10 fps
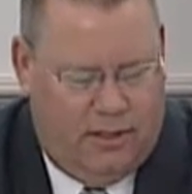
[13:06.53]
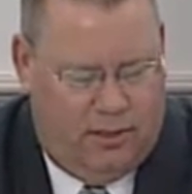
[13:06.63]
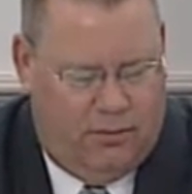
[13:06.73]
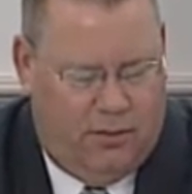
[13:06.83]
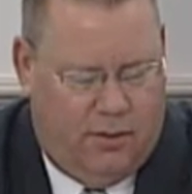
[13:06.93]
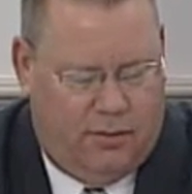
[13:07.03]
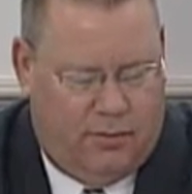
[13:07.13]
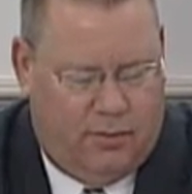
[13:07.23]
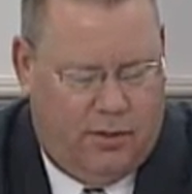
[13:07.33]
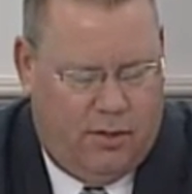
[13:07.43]
You don't
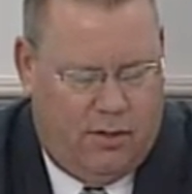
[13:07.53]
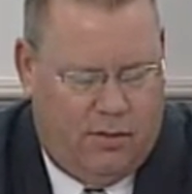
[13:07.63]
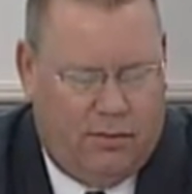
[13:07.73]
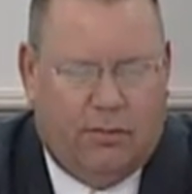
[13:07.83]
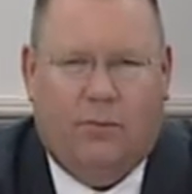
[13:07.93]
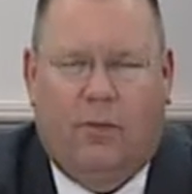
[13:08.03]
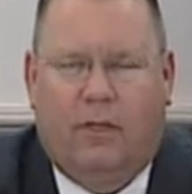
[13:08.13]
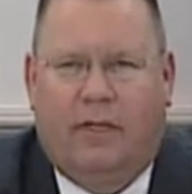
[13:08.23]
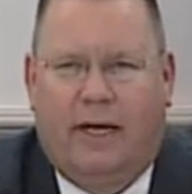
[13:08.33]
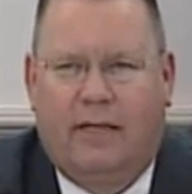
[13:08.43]
know
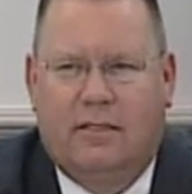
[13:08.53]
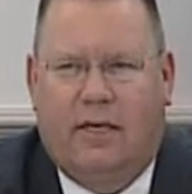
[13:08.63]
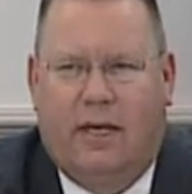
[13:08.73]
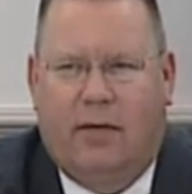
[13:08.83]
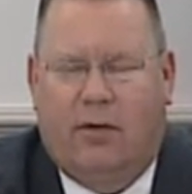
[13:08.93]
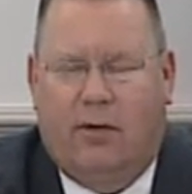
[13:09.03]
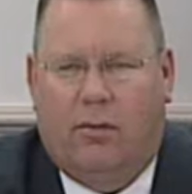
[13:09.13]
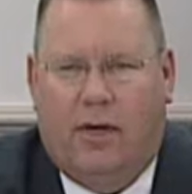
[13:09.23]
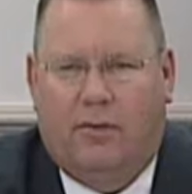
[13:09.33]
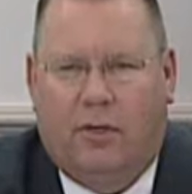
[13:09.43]
what lies ahead or
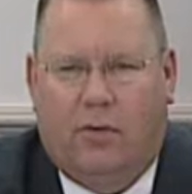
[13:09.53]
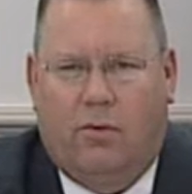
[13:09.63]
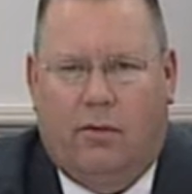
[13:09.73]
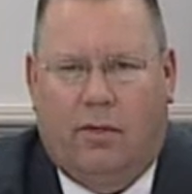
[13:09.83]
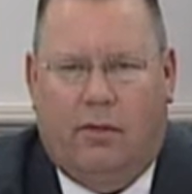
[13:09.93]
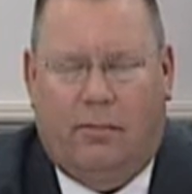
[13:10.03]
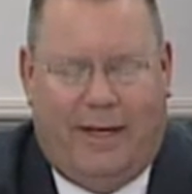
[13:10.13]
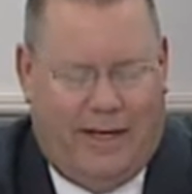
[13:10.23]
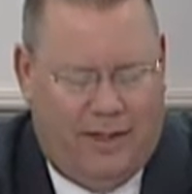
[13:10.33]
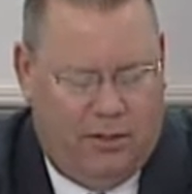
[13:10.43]
around the corner or
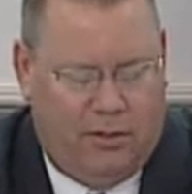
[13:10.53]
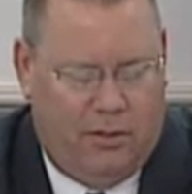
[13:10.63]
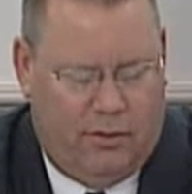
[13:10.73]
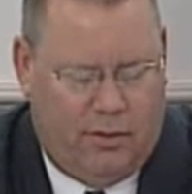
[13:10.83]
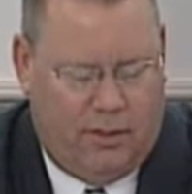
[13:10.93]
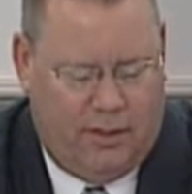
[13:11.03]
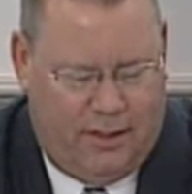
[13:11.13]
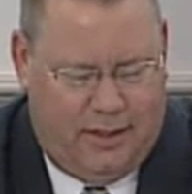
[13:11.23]
behind the door.